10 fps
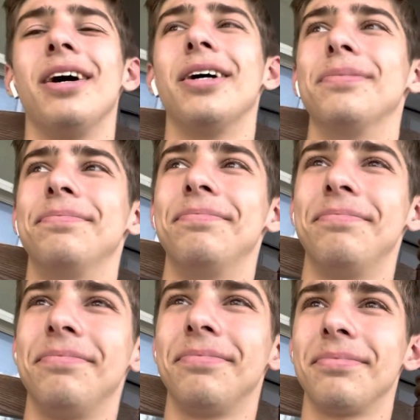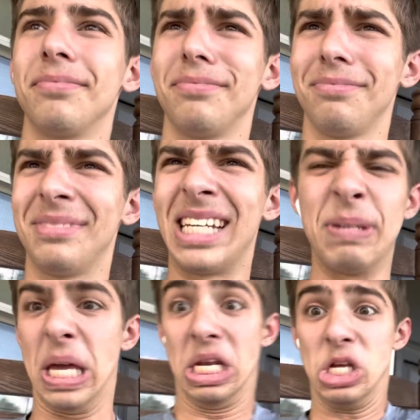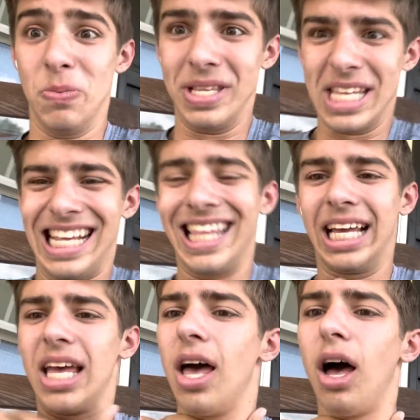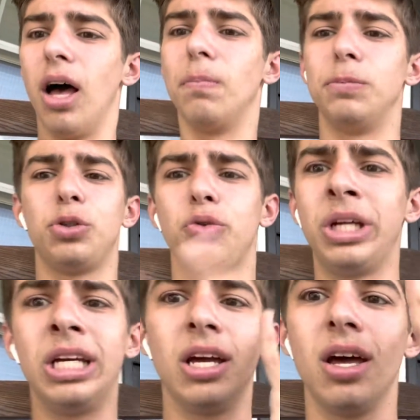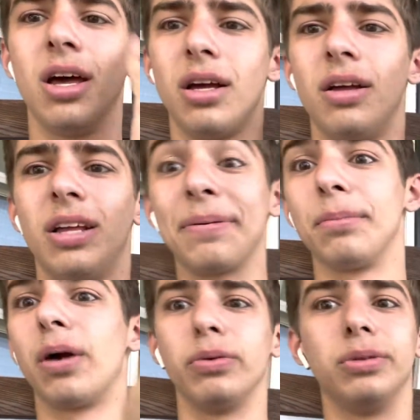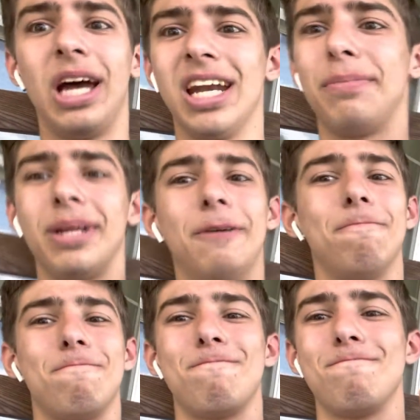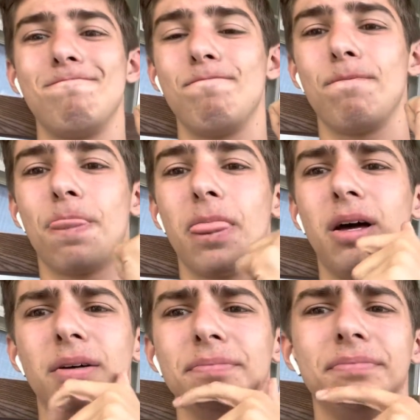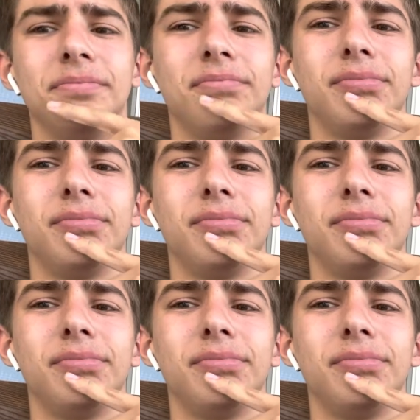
Um, Inhumans, anything. Um, Kree, Captain Marvel, anybody. Um,